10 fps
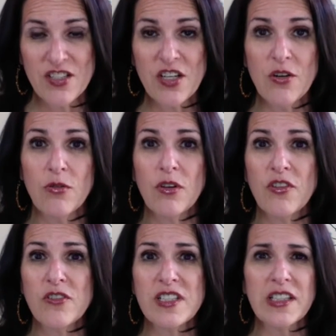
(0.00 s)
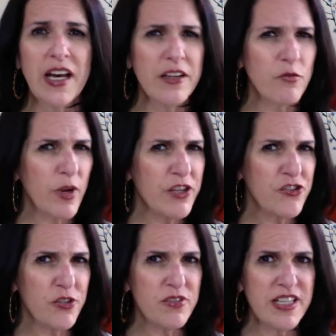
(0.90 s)
So there's a lot of
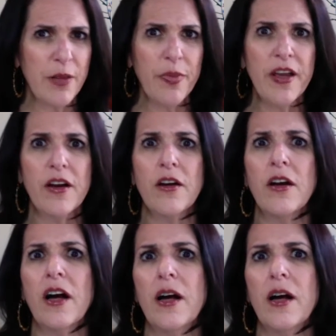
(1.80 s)
ratios out there.